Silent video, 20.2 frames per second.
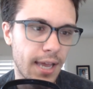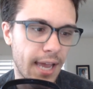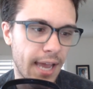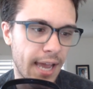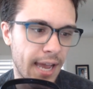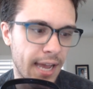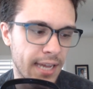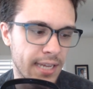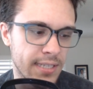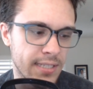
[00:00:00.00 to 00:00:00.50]

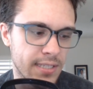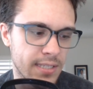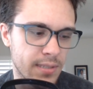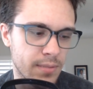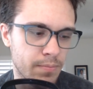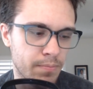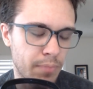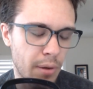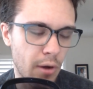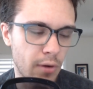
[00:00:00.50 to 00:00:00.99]

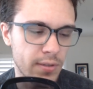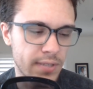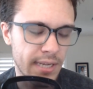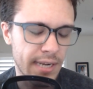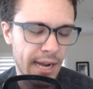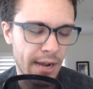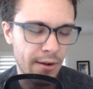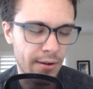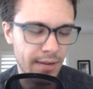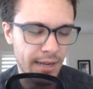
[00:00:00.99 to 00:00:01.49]
has
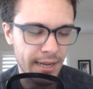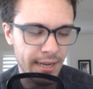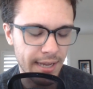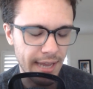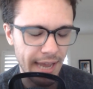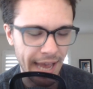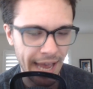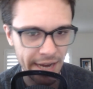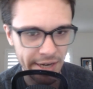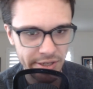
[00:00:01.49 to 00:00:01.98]
posted out
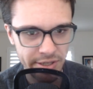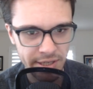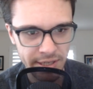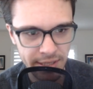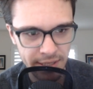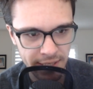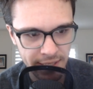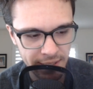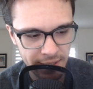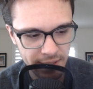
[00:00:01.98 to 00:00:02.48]
like actually
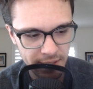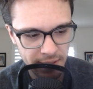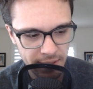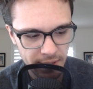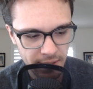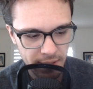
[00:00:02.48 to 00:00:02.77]
like